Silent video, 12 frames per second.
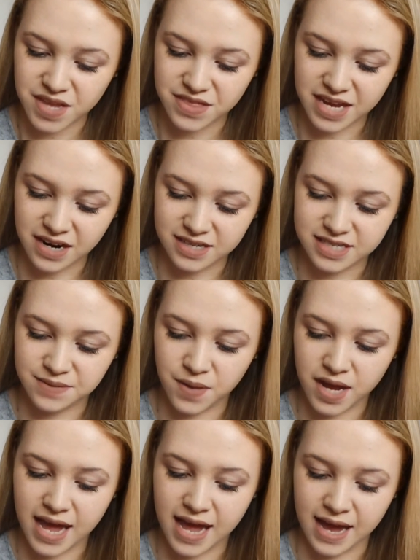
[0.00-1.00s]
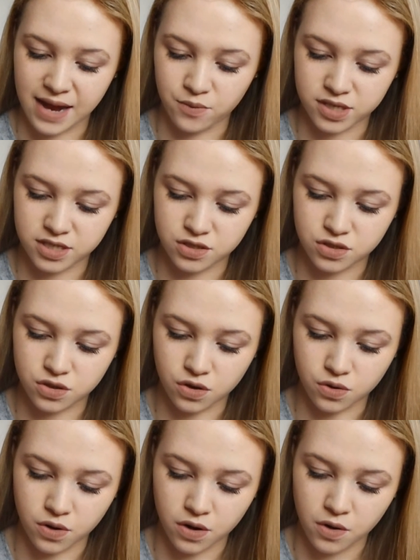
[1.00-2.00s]
Then I did my hair and went to
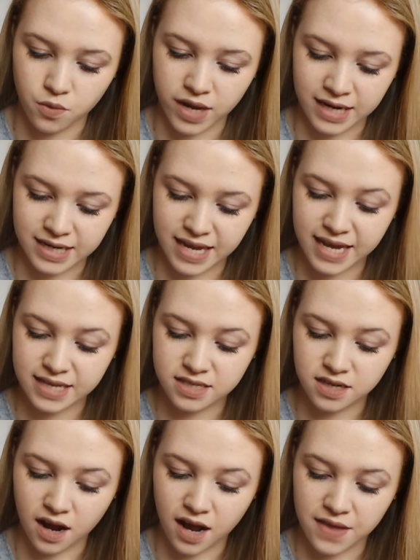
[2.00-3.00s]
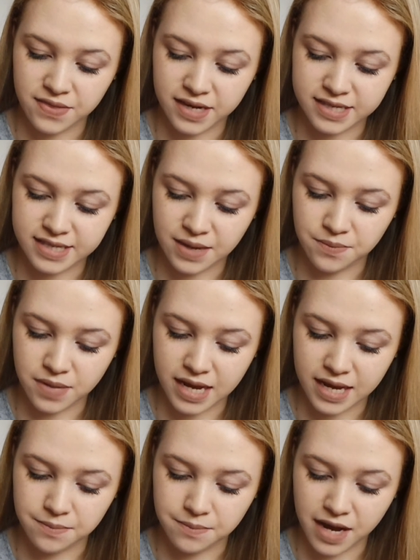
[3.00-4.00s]
school. We had kickstart and then
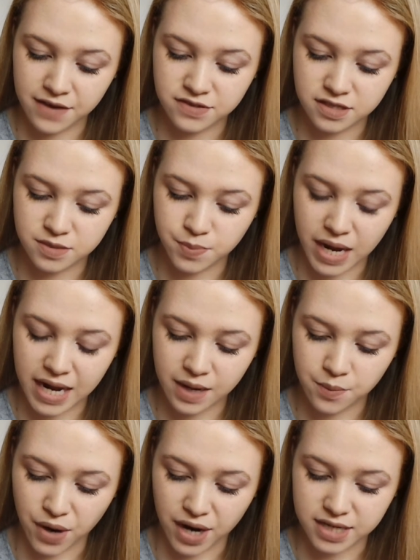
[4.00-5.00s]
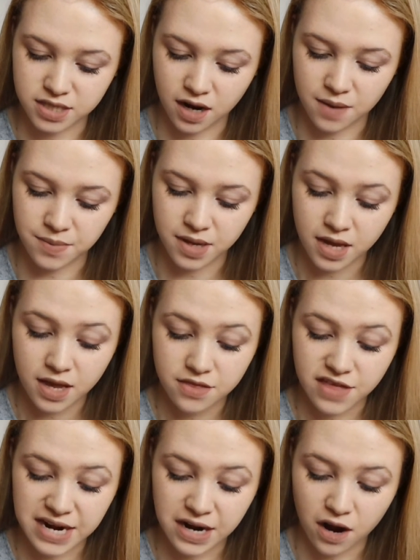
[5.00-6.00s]
assembly, maths, spelling, break time.
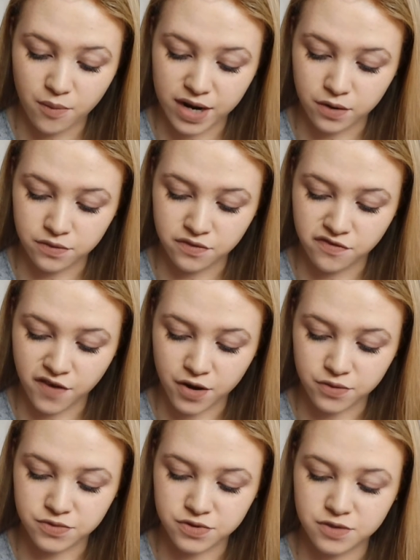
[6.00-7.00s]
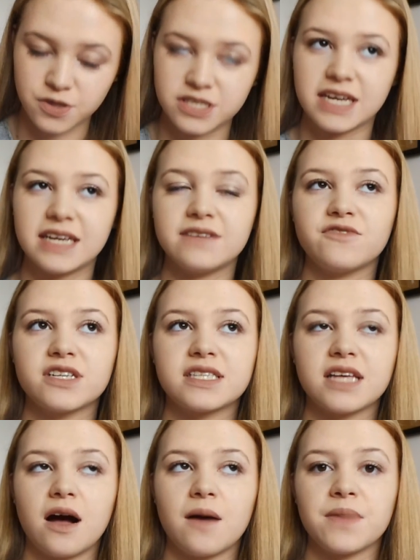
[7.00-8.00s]
Then I went on phones, because in
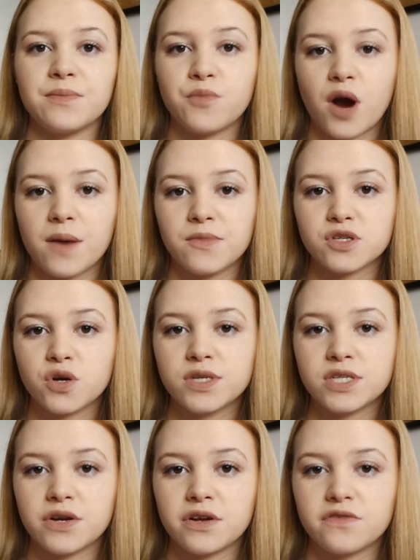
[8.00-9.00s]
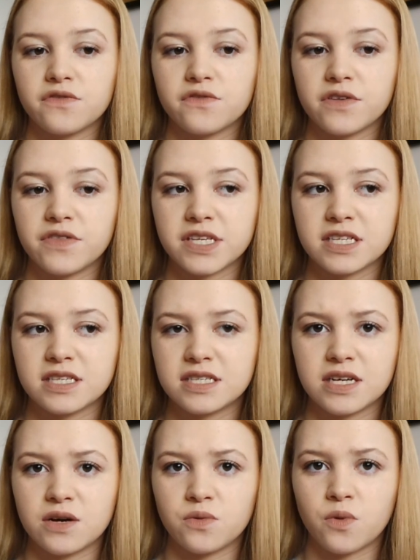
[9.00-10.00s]
primary school, I don't know if this is
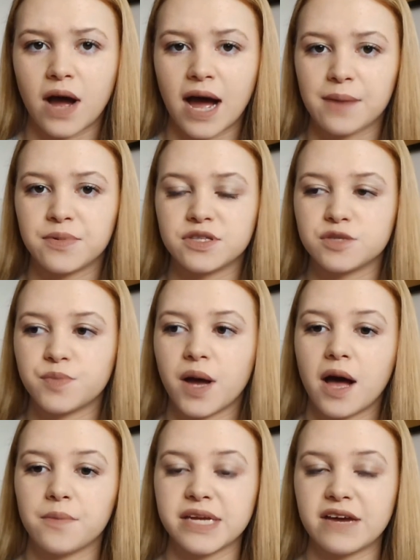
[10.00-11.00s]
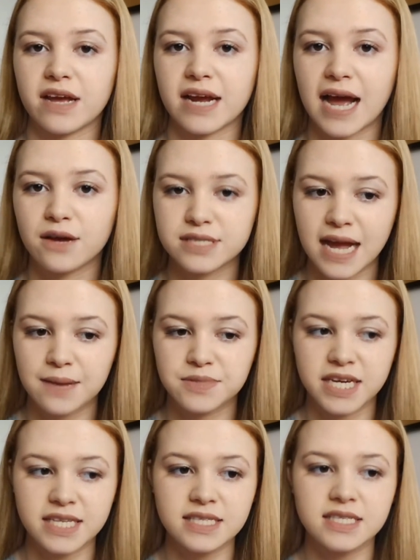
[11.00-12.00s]
still what happens, but you have like house
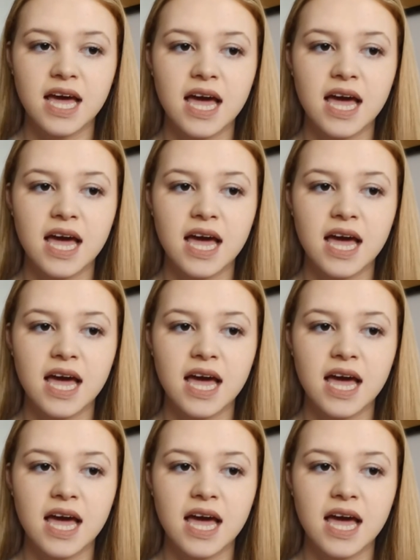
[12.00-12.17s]
captains,